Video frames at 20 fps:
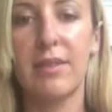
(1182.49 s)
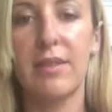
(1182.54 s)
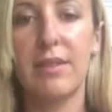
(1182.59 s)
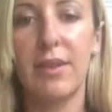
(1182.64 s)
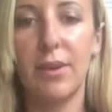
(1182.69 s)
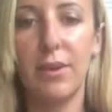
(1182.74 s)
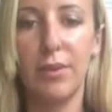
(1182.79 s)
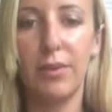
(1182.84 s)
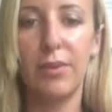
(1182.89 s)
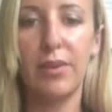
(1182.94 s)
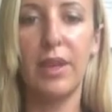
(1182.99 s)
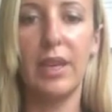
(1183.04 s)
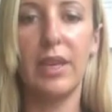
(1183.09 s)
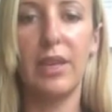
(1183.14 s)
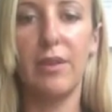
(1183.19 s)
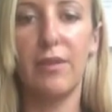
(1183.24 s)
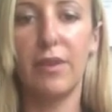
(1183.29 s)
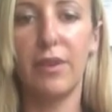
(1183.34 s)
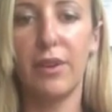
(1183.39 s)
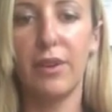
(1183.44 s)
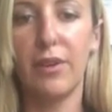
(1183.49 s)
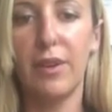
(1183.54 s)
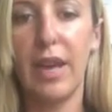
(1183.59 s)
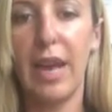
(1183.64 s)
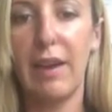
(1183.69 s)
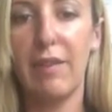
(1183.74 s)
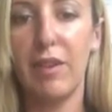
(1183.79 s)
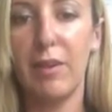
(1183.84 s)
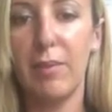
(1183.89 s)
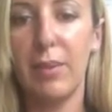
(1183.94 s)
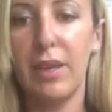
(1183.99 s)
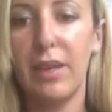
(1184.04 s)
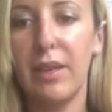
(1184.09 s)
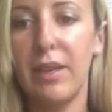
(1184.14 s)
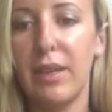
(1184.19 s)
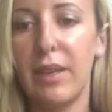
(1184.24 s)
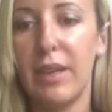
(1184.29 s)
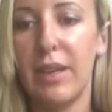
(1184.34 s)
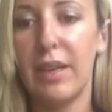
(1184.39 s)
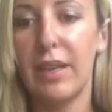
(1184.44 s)
So thank you for having
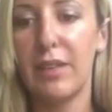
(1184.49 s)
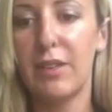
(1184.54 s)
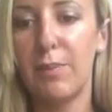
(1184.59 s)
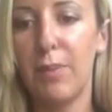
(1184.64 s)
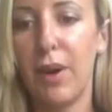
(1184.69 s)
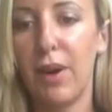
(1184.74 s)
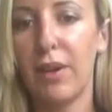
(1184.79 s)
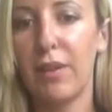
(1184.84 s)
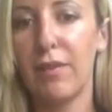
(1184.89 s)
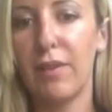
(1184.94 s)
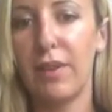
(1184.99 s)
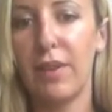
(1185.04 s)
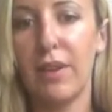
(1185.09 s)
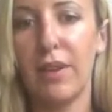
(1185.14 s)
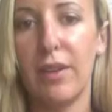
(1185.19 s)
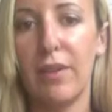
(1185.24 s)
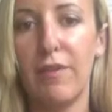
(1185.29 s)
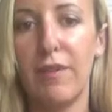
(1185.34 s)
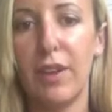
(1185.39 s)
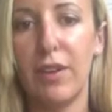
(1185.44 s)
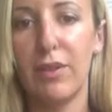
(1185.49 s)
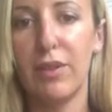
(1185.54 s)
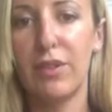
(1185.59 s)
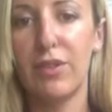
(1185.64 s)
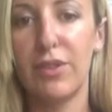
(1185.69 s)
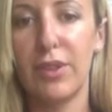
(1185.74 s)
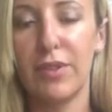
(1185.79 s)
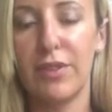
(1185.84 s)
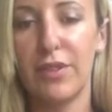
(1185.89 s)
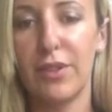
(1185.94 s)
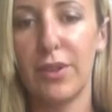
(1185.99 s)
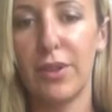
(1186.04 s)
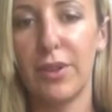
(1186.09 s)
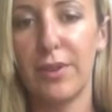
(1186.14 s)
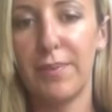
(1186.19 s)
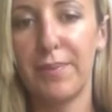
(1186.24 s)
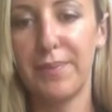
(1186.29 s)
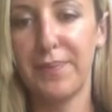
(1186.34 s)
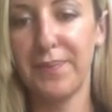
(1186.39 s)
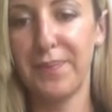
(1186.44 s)
me as part of the Veterans Thrift Store.